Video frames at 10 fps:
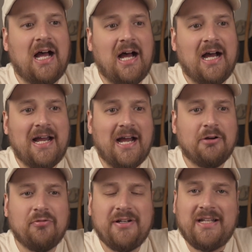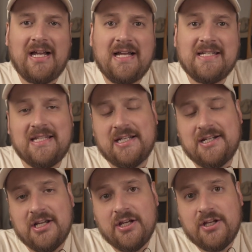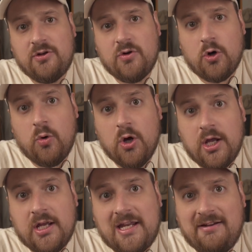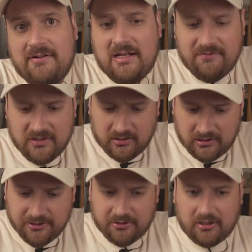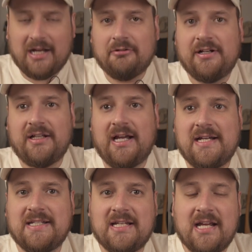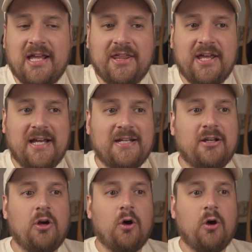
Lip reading: I realized that, even little, I realized that